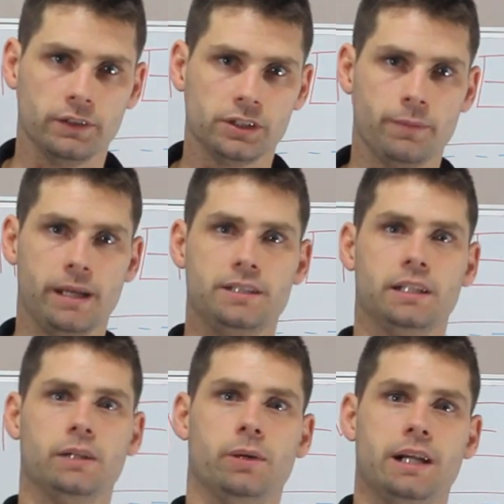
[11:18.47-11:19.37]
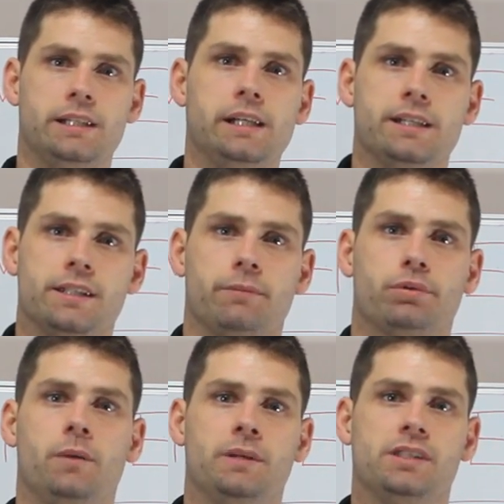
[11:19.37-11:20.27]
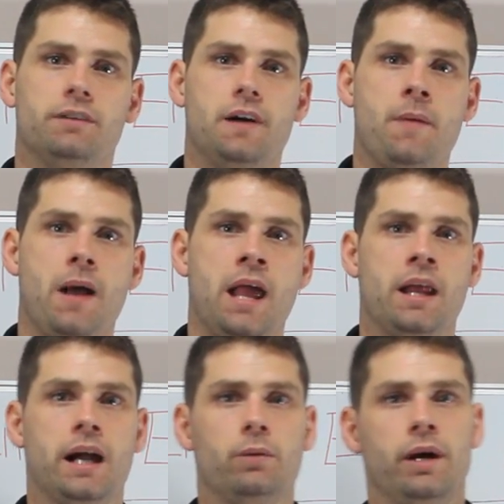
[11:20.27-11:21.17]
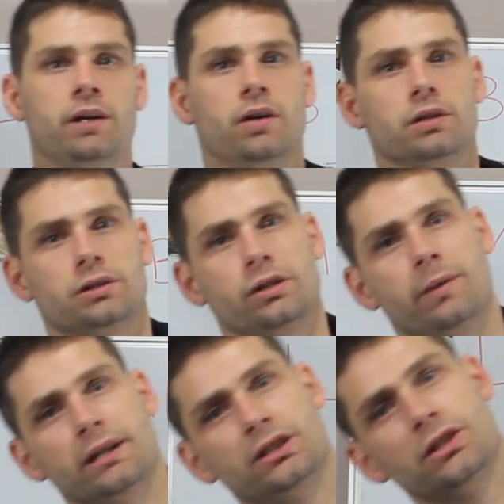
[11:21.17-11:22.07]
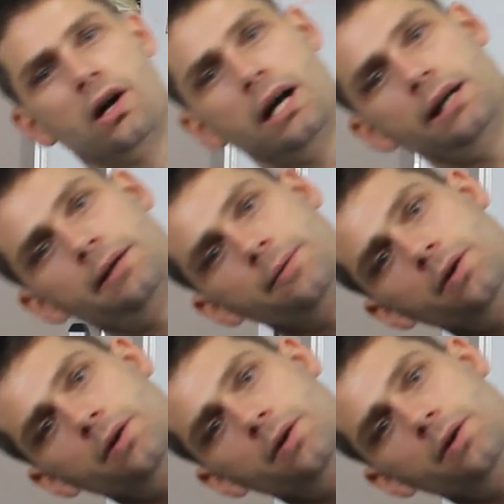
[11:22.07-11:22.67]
So basically what I did is I propped myself up, and then I went to my side,